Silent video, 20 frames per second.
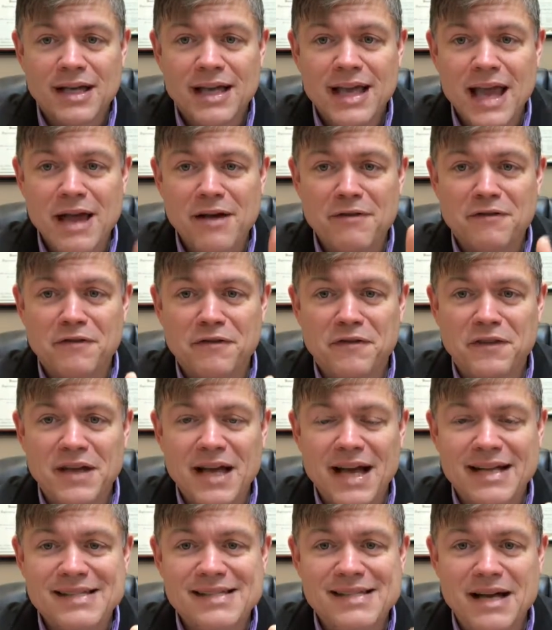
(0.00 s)
can't
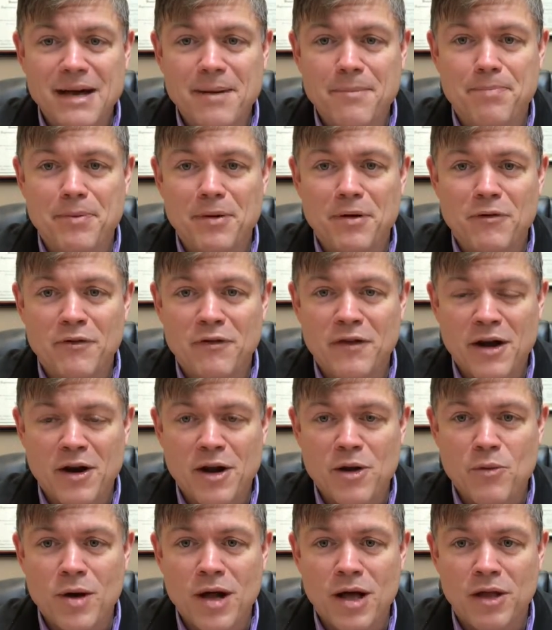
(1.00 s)
flex up
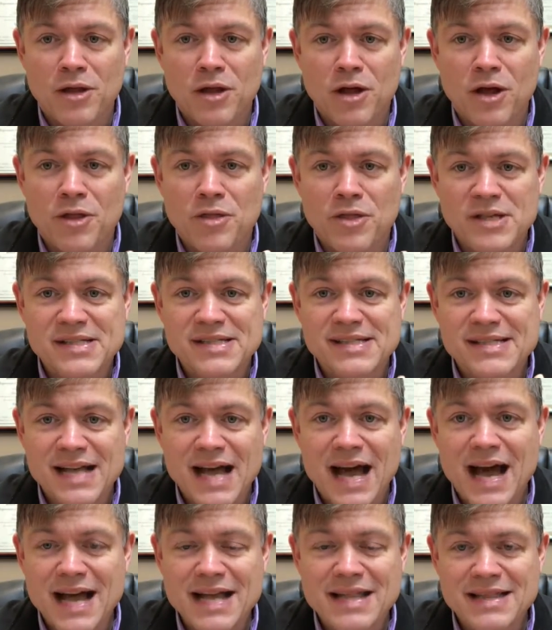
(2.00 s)
very well on the
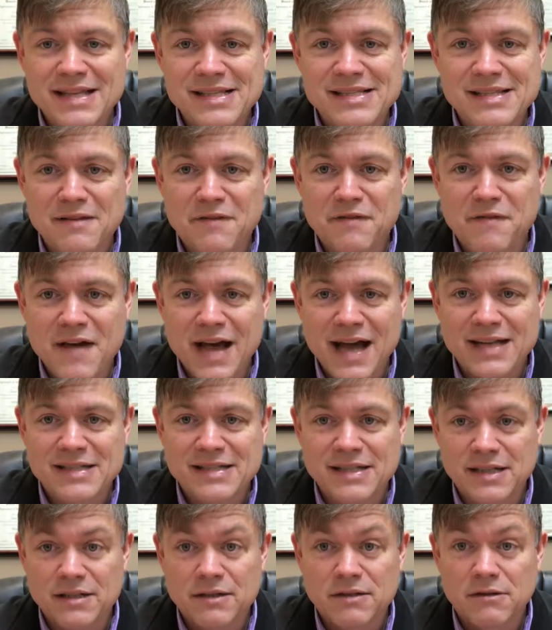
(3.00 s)
side that's
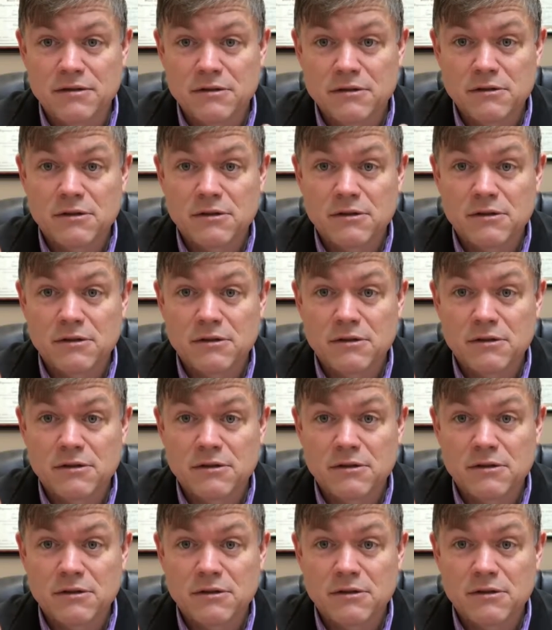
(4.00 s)
affected,